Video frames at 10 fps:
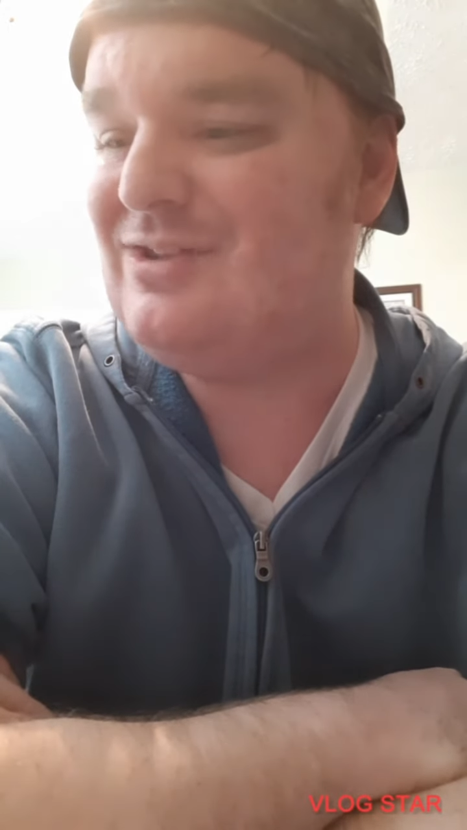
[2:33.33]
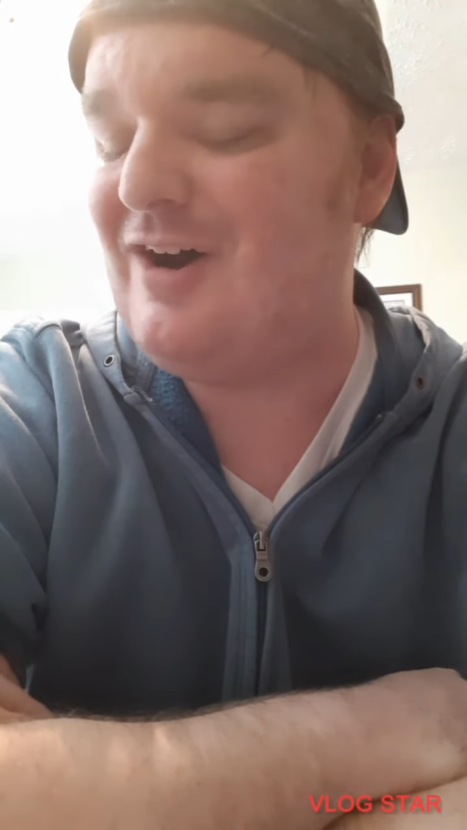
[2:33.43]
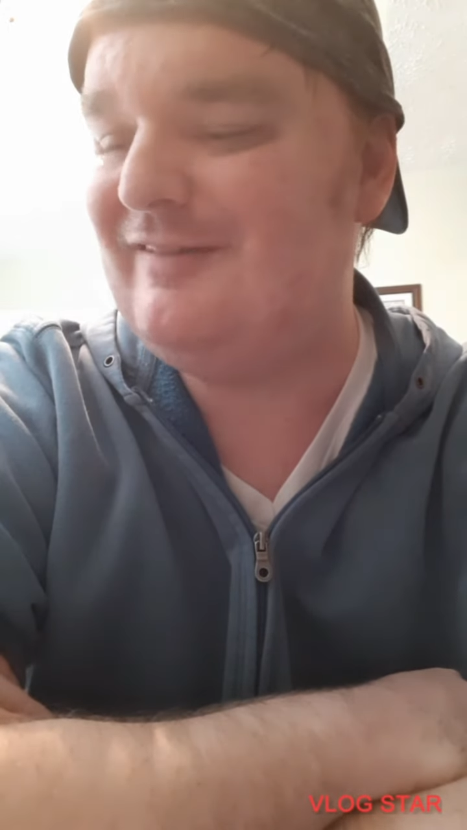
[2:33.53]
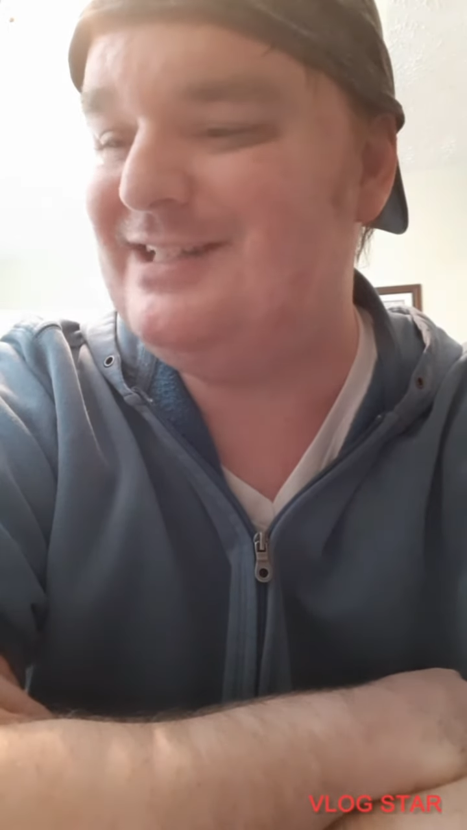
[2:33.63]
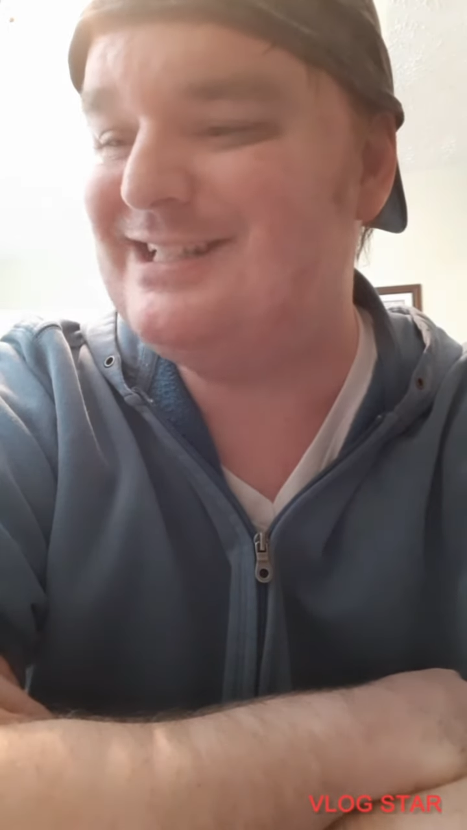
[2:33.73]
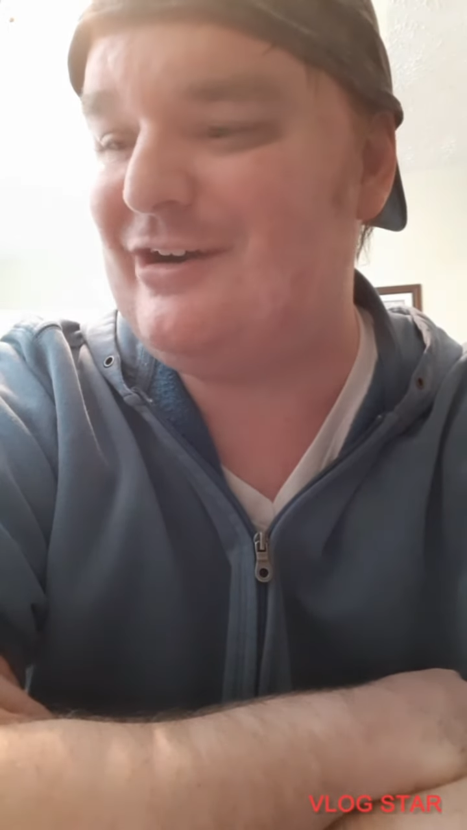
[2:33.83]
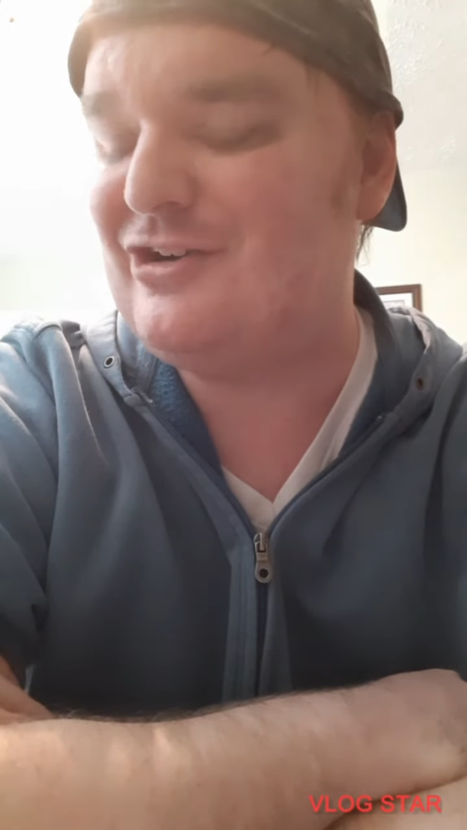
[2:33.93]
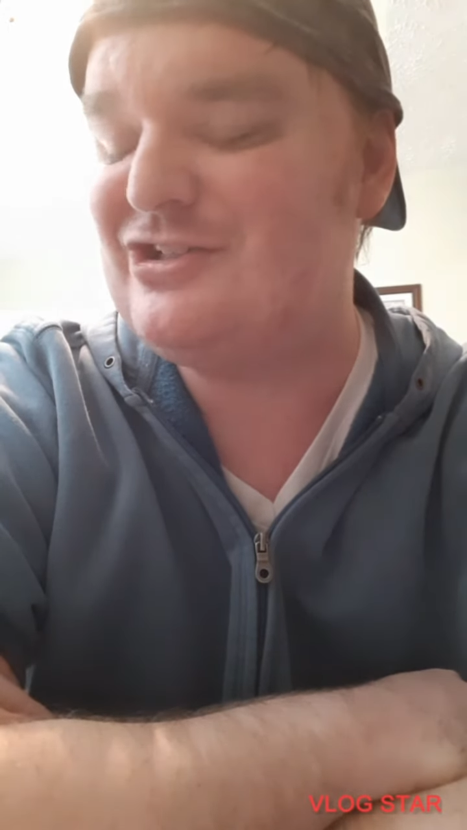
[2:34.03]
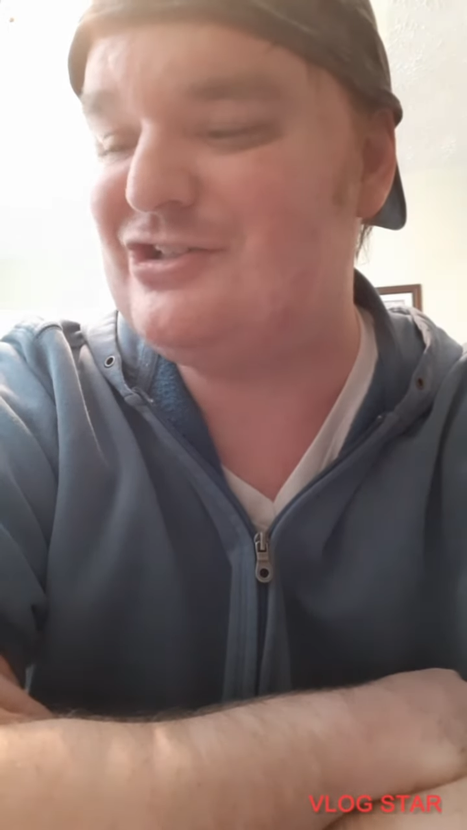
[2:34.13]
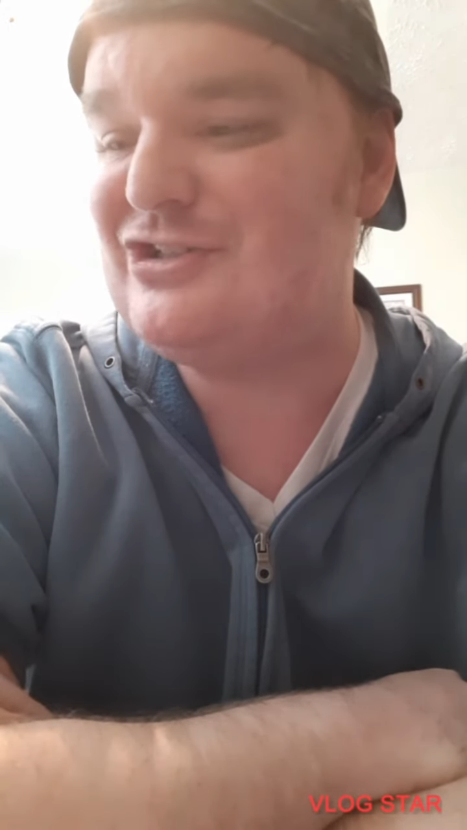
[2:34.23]
a lot of these
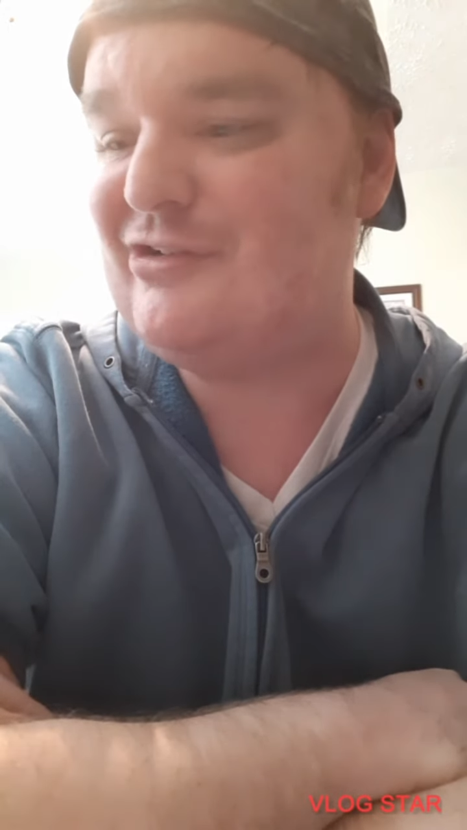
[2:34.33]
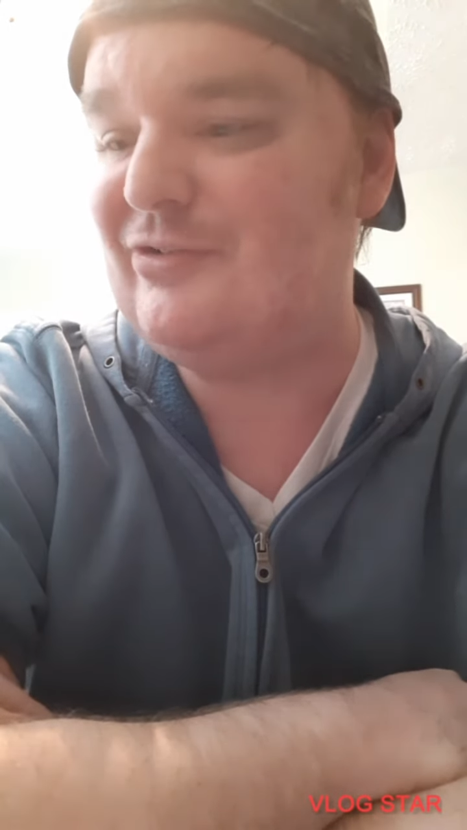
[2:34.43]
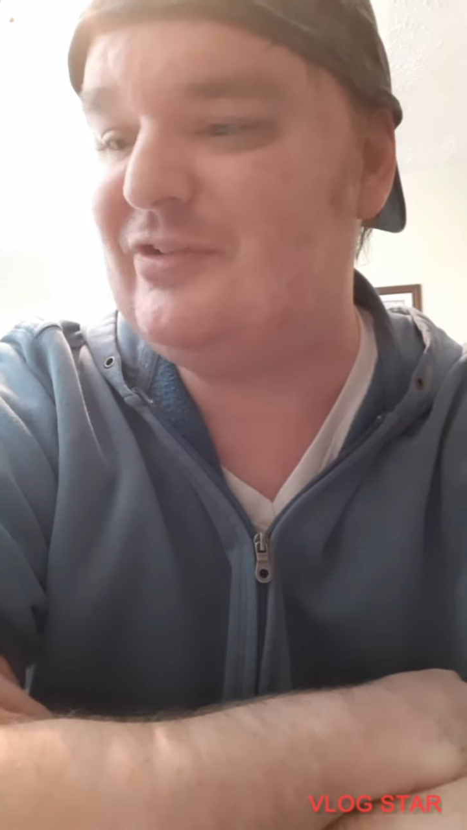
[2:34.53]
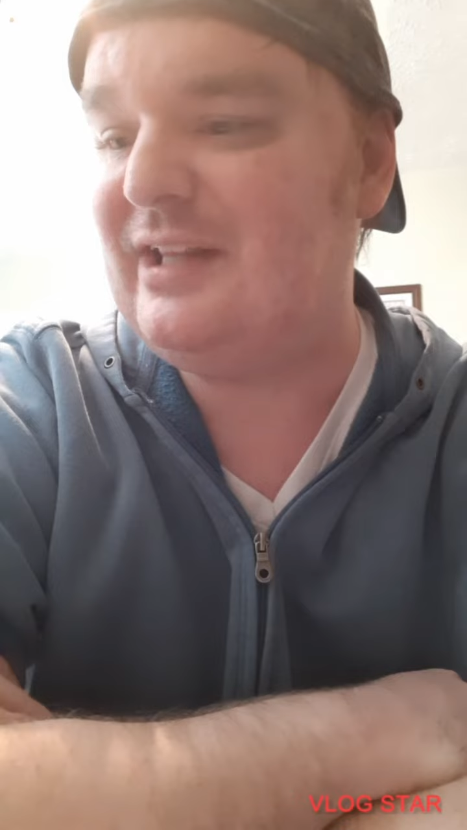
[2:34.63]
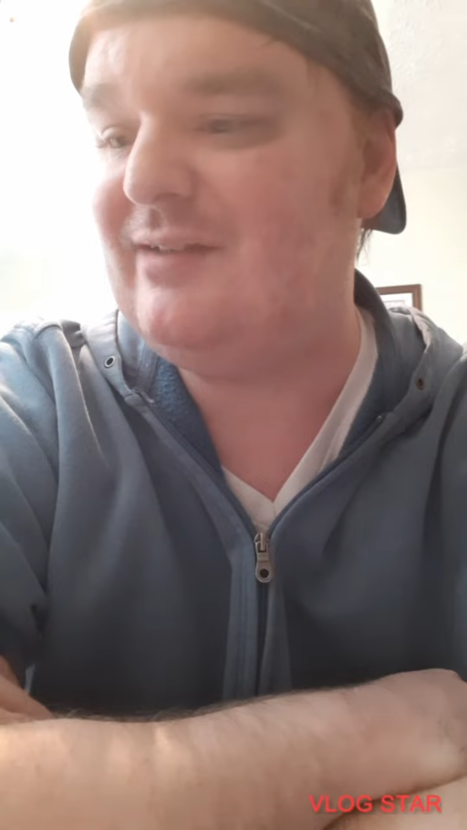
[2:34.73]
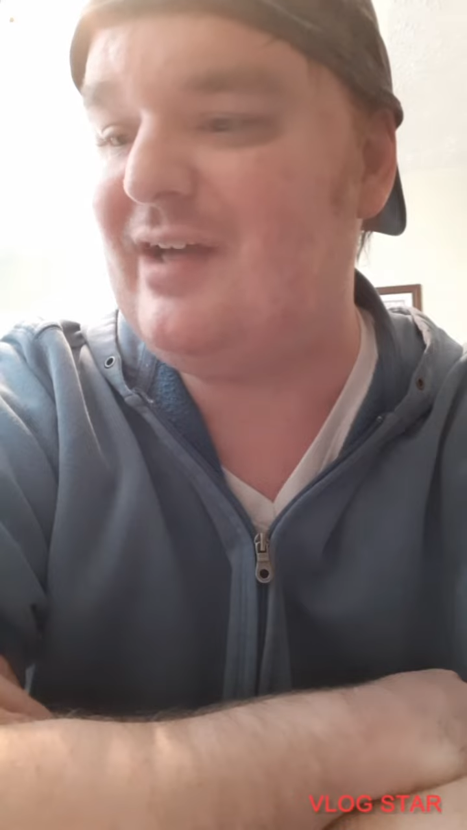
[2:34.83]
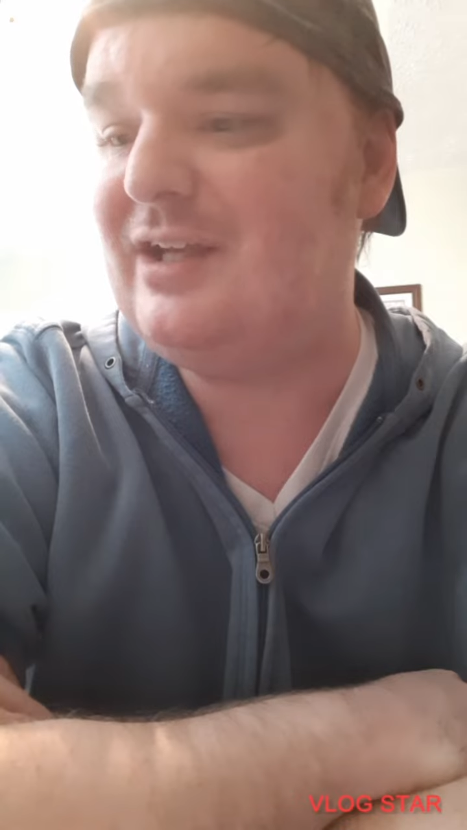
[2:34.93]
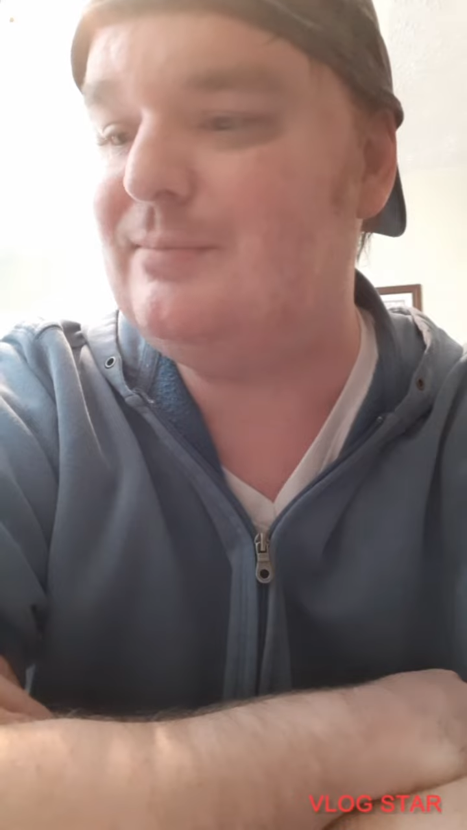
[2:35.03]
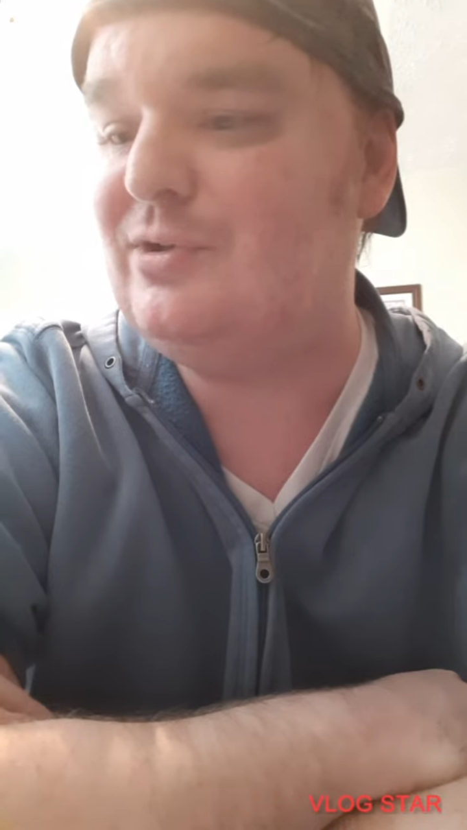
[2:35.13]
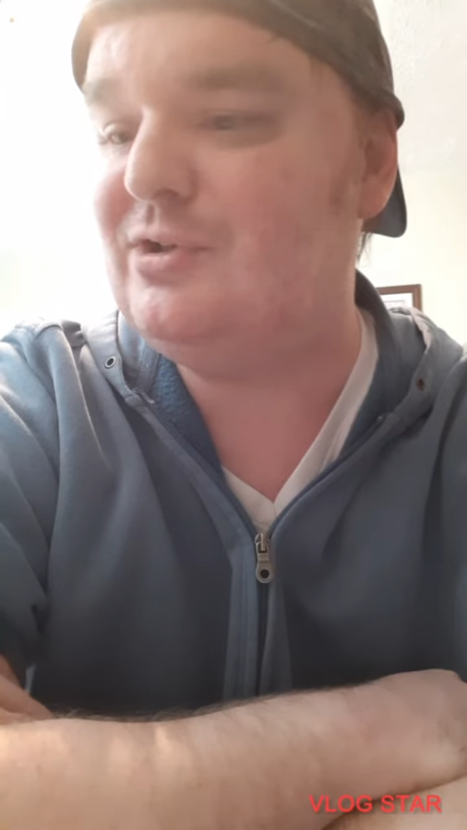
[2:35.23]
characters aren't really
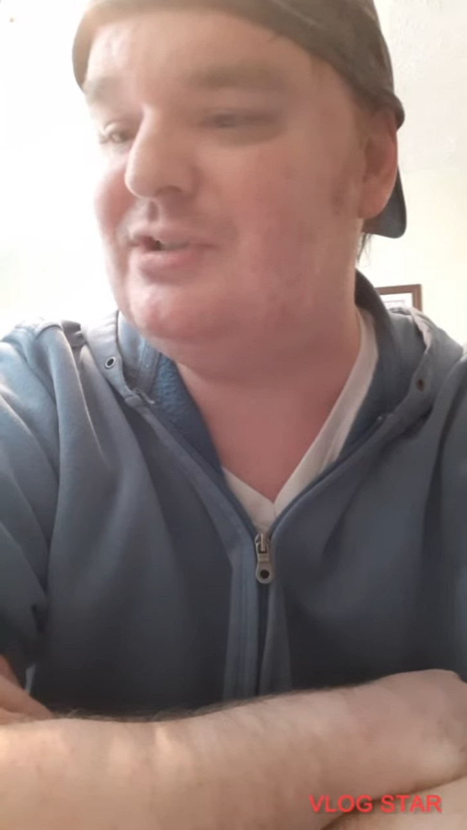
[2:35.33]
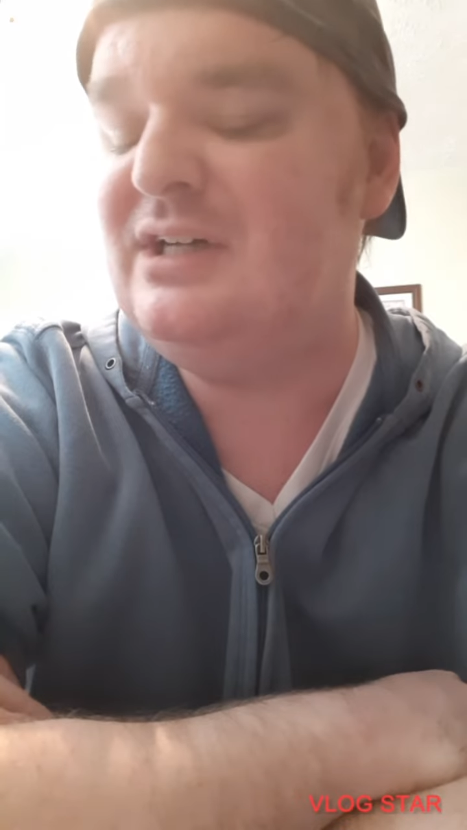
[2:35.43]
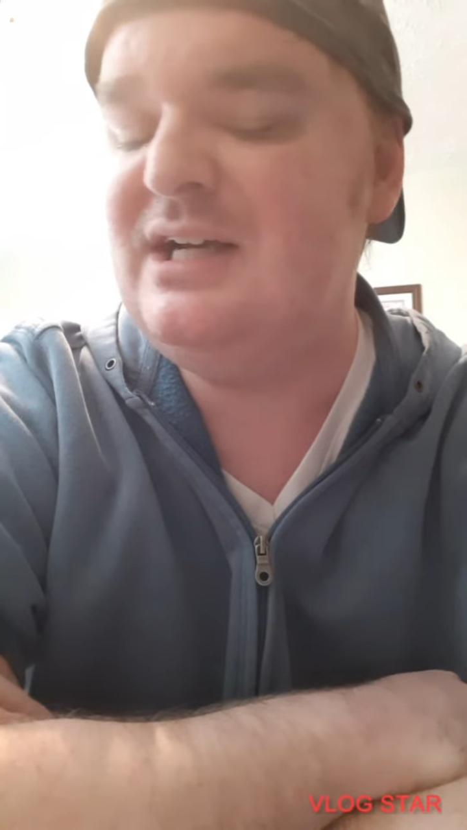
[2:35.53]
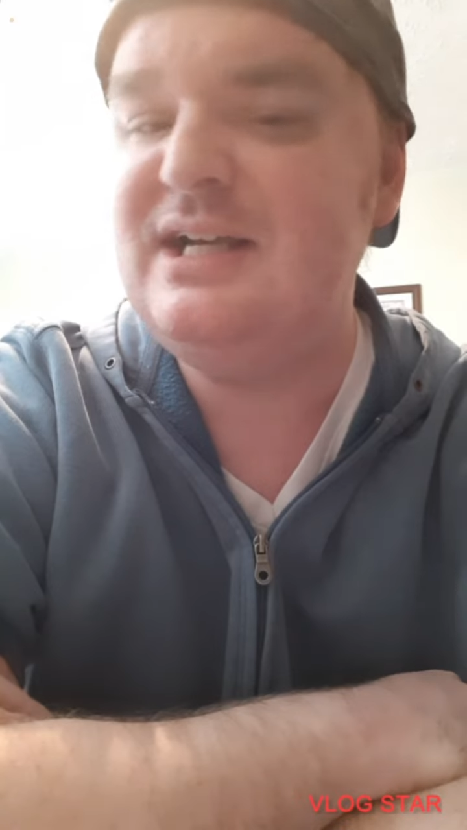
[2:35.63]
likable,